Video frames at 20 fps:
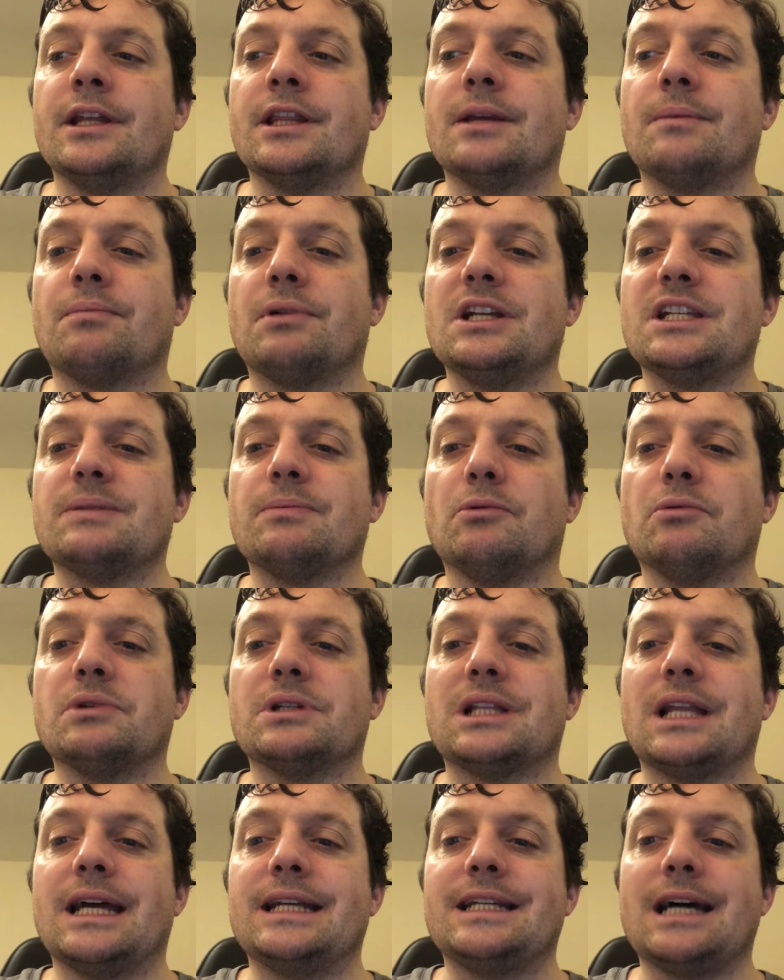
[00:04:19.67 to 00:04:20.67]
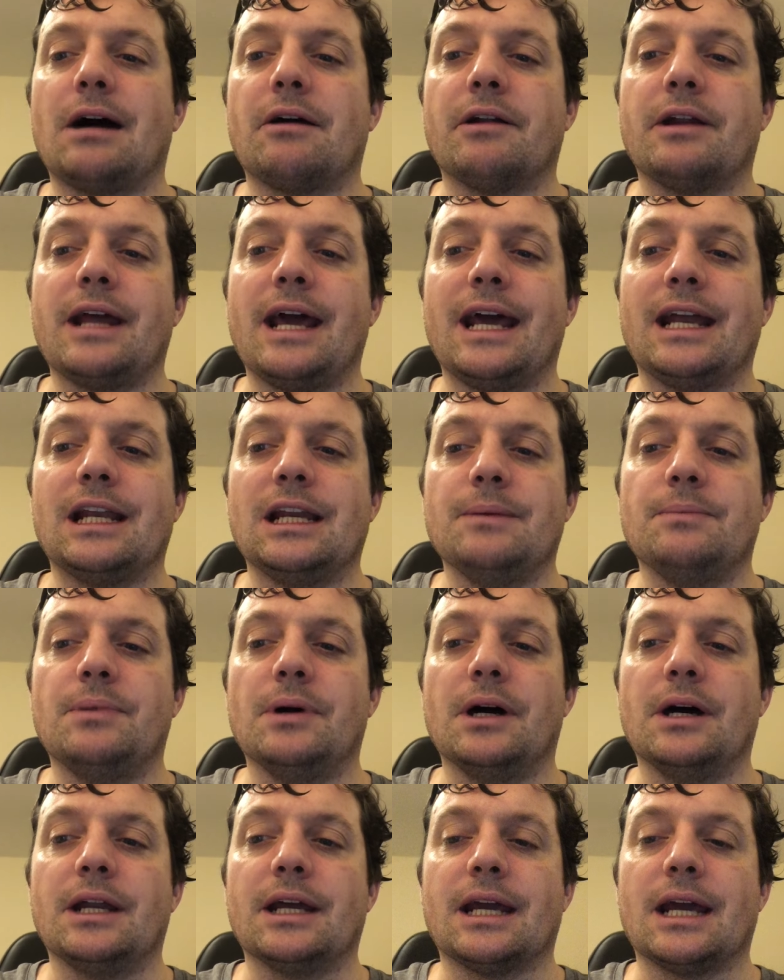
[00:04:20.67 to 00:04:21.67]
The principle was laid down in Hedley
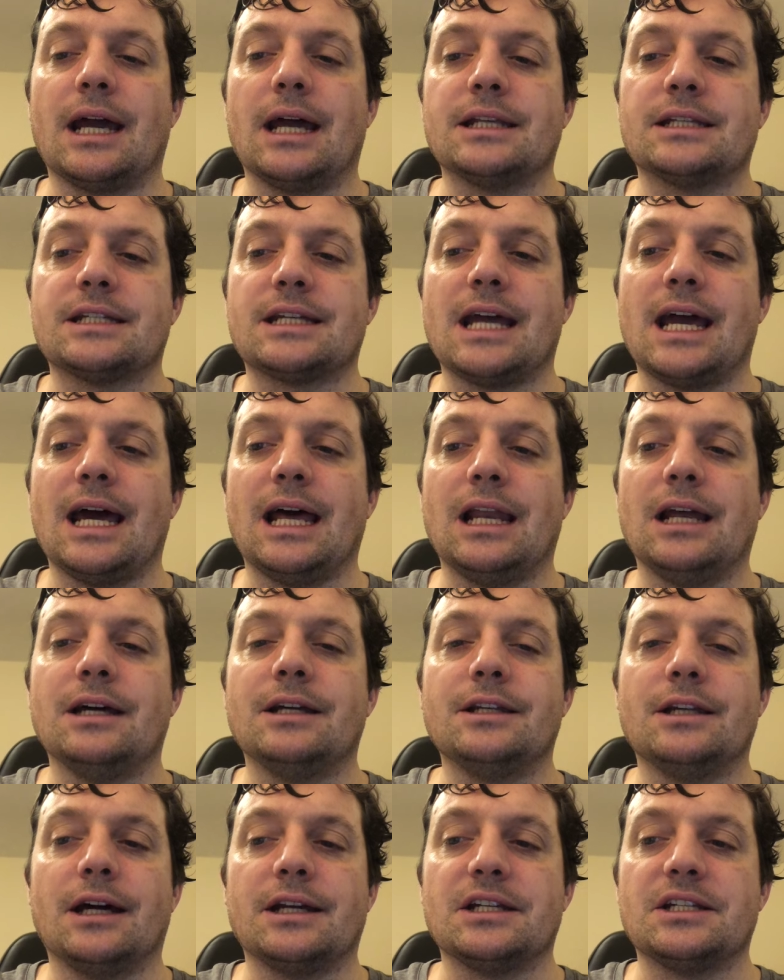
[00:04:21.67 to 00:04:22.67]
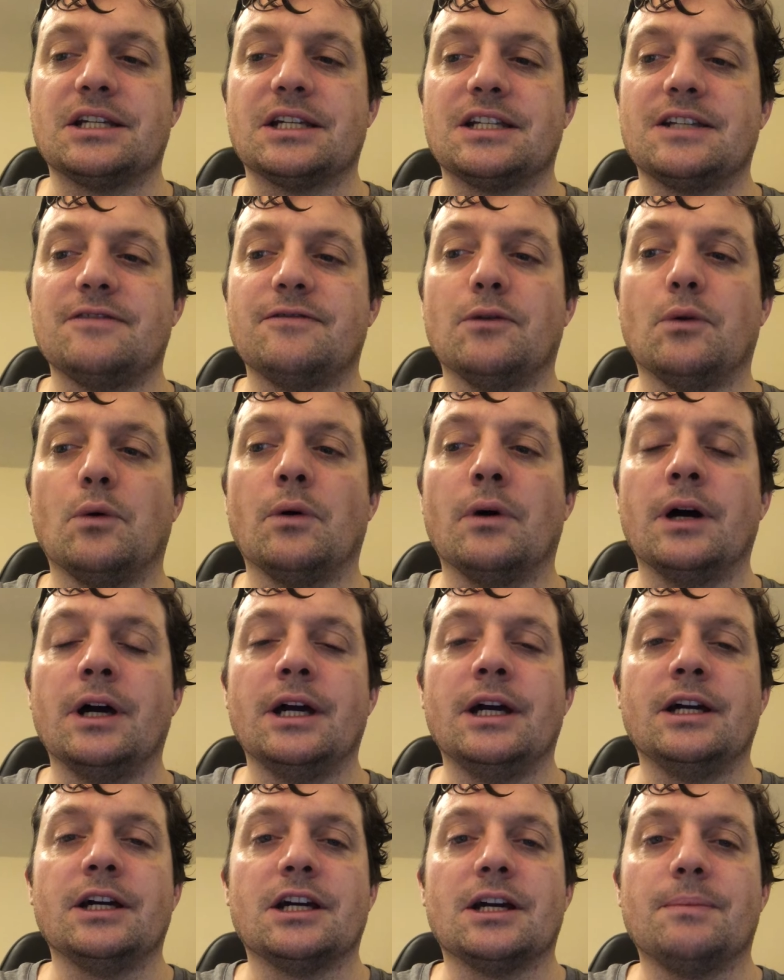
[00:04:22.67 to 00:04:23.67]
Byrne against Heller, 1964,
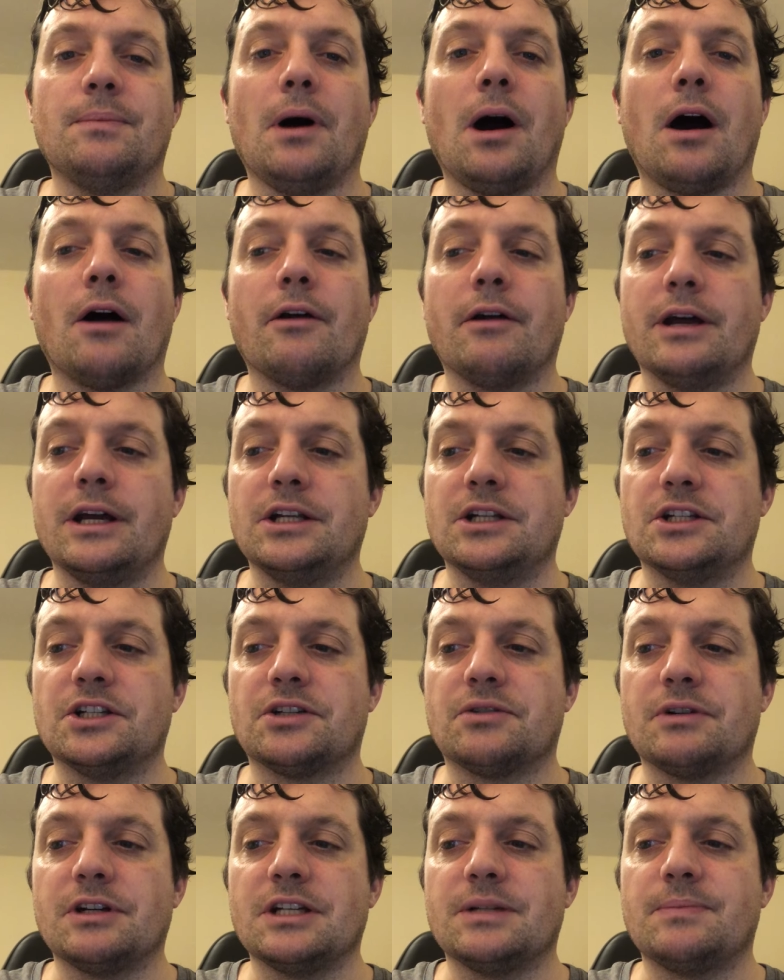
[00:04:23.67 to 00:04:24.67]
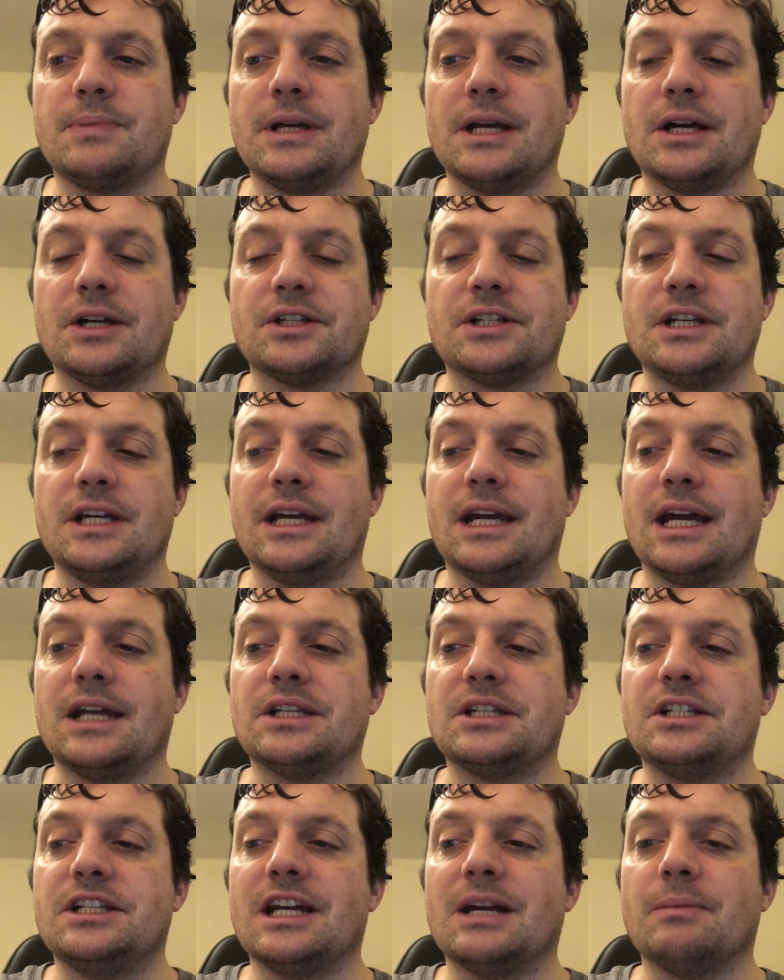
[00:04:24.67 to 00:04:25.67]
Capara Industries PLC
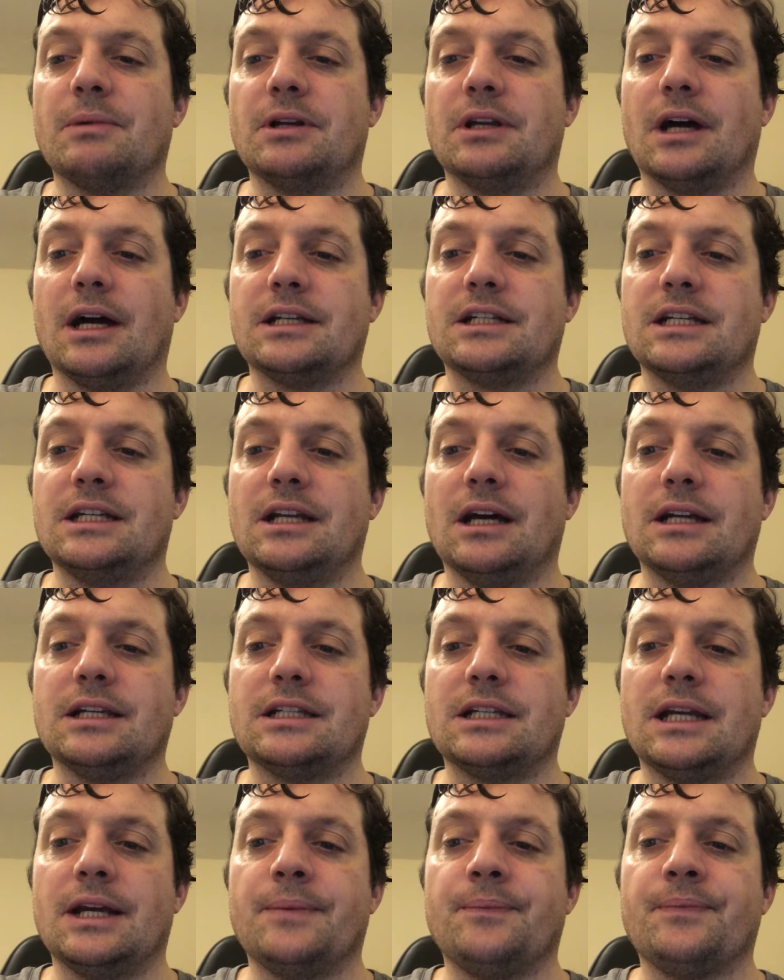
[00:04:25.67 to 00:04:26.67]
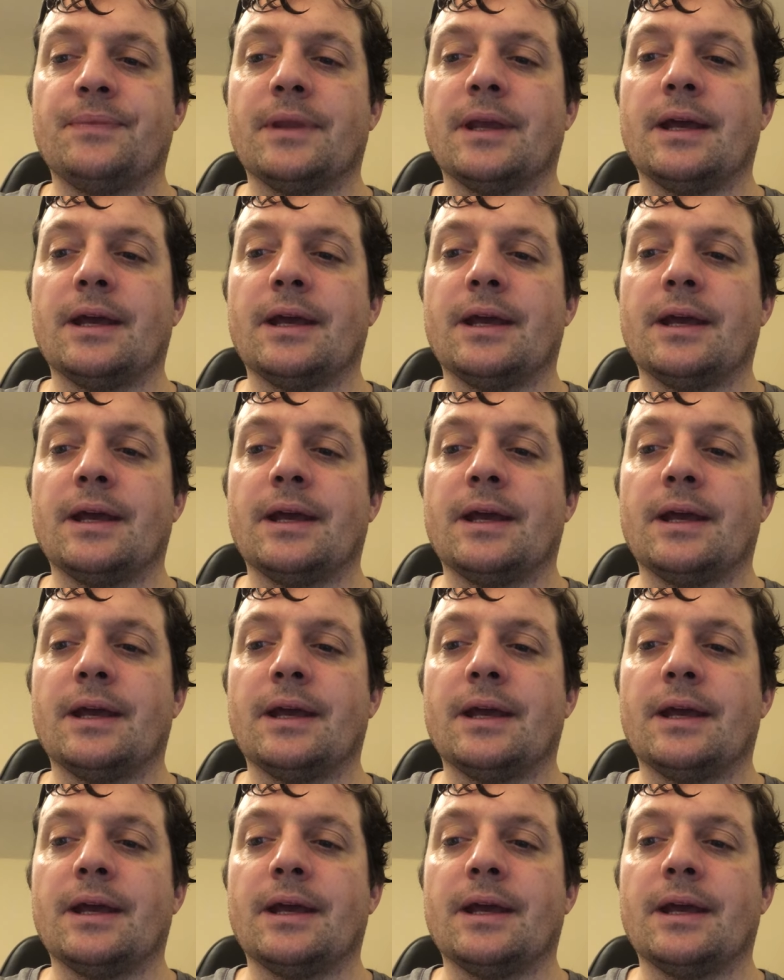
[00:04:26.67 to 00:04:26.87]
against Dickman, 1990.